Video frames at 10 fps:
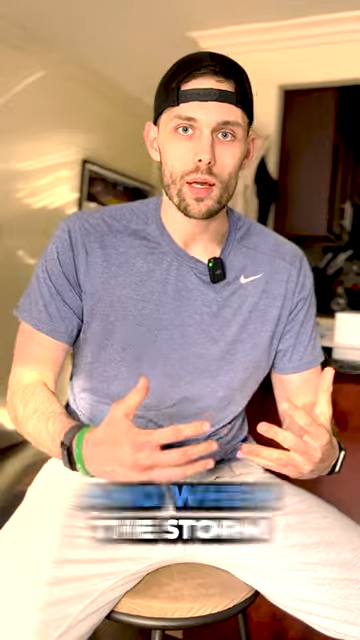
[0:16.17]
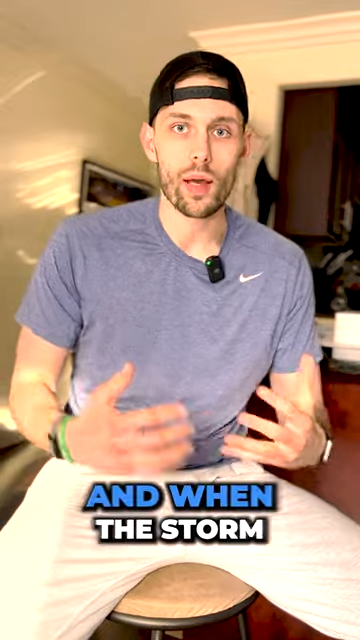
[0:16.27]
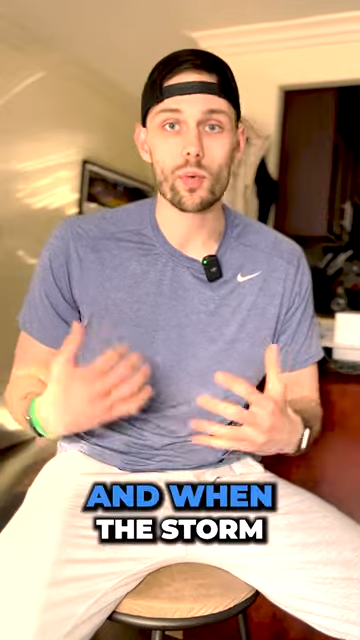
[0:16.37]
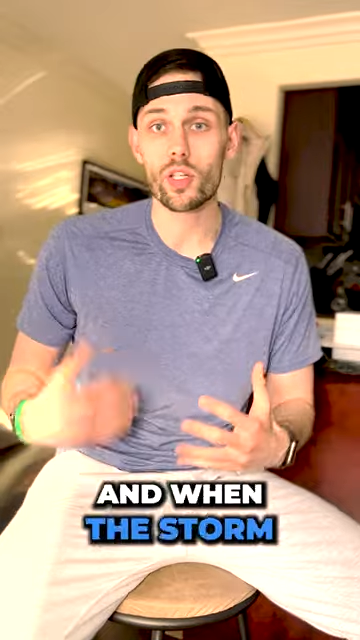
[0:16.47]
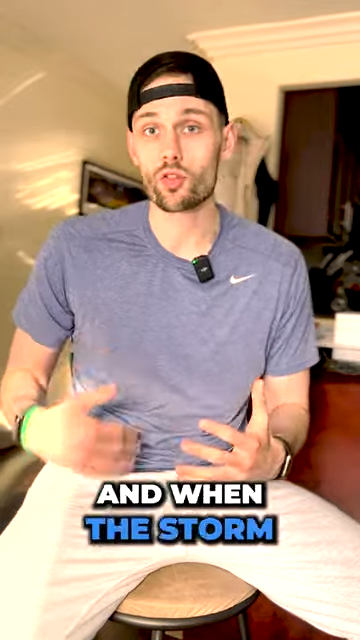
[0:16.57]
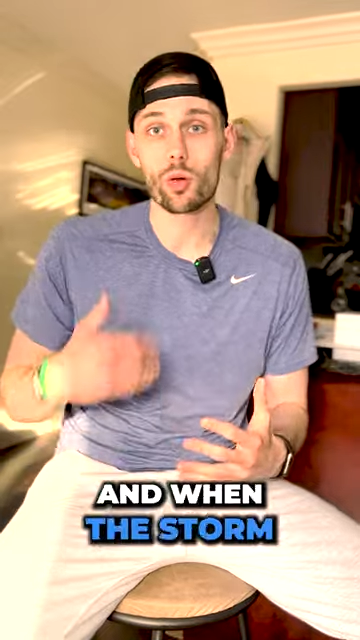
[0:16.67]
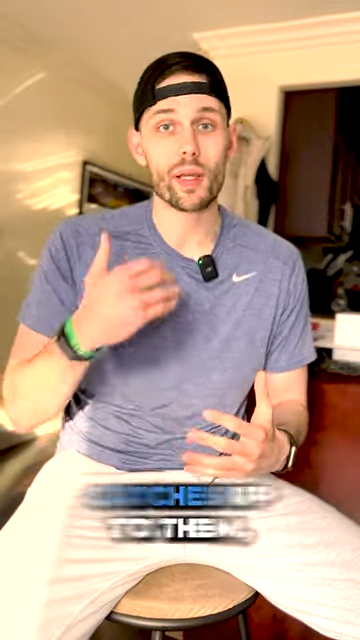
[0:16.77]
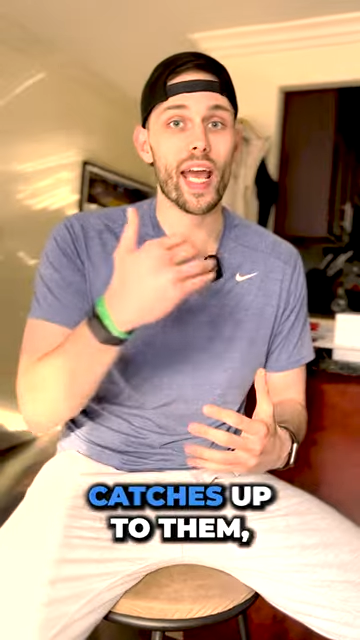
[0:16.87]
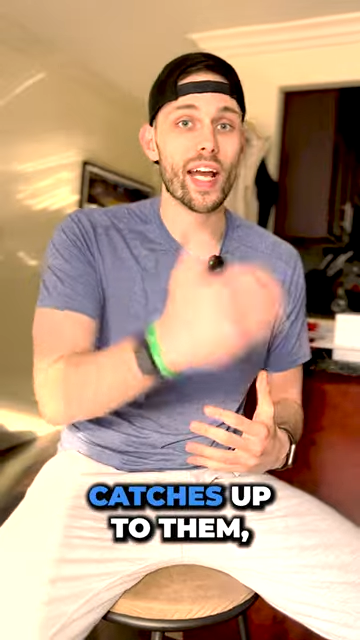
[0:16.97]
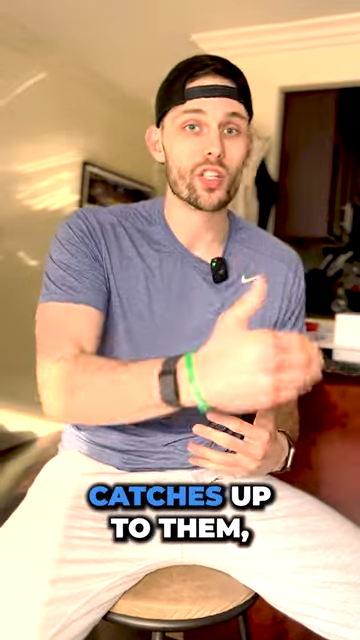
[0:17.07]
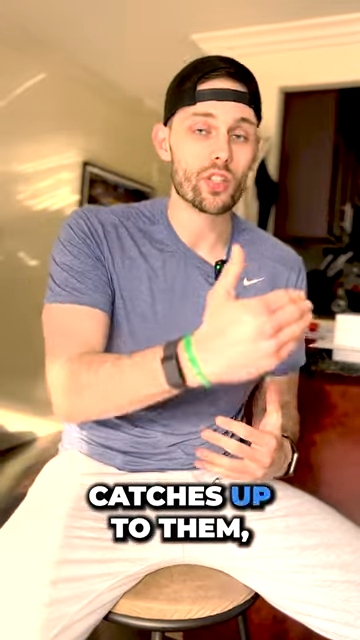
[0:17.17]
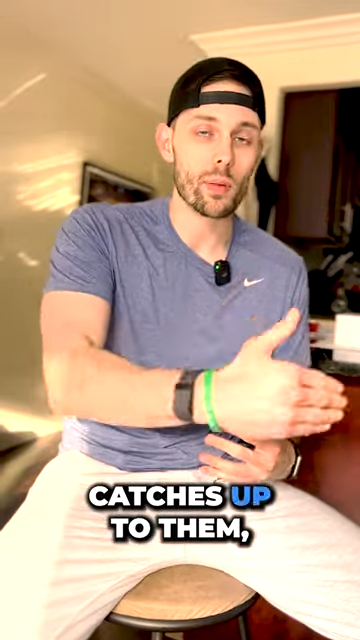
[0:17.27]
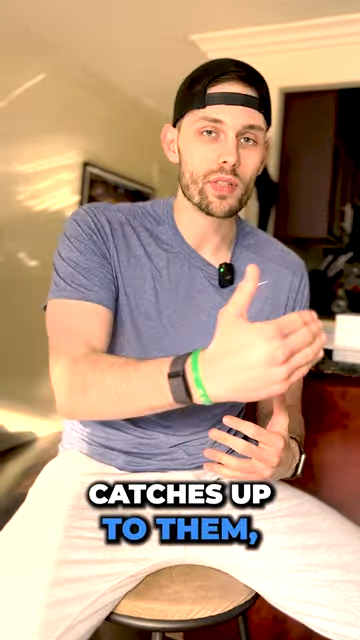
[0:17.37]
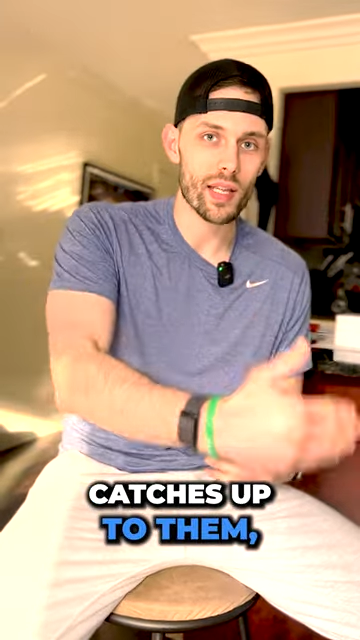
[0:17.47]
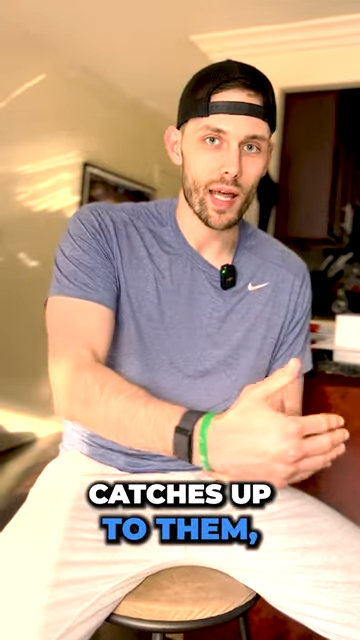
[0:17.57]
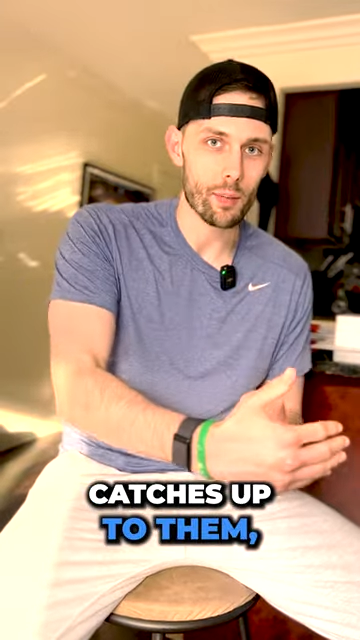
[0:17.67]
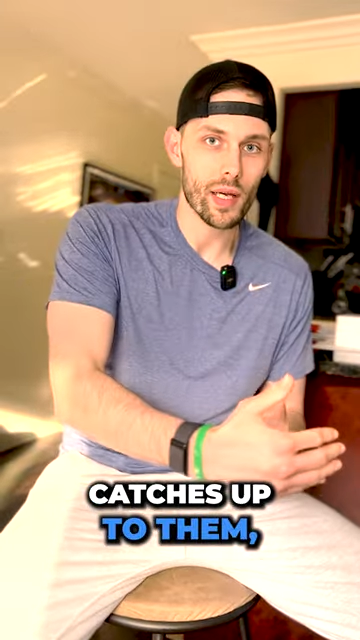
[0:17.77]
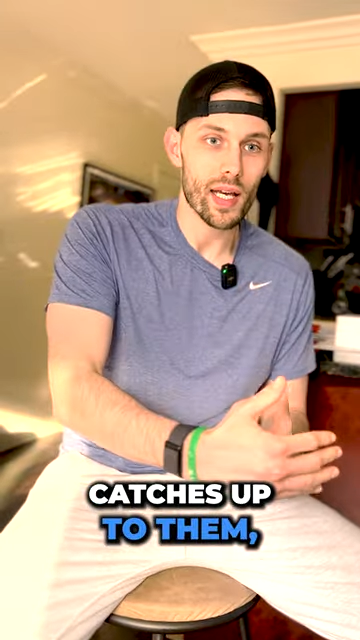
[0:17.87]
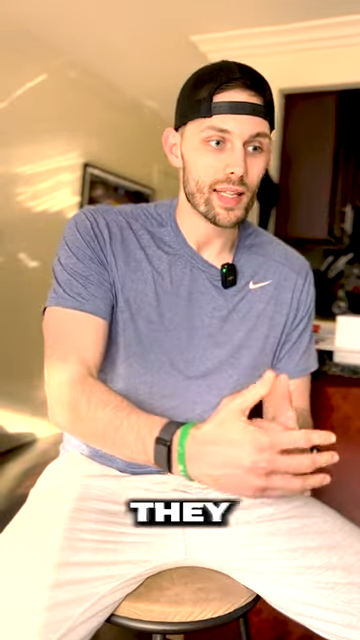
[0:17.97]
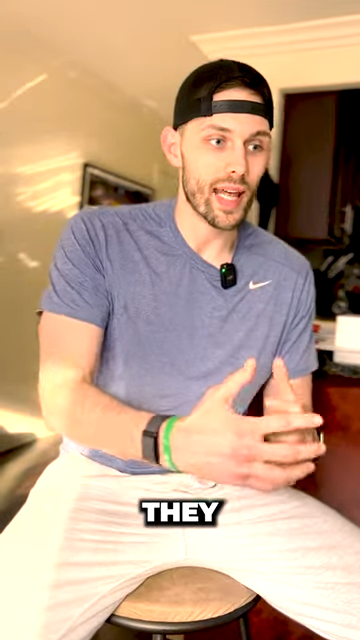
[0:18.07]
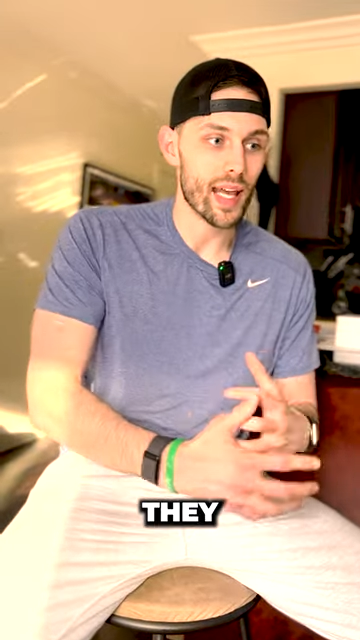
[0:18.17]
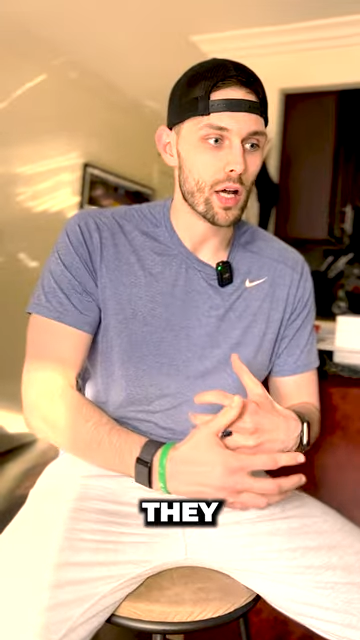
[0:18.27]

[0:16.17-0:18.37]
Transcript: And when the storm catches up to them, they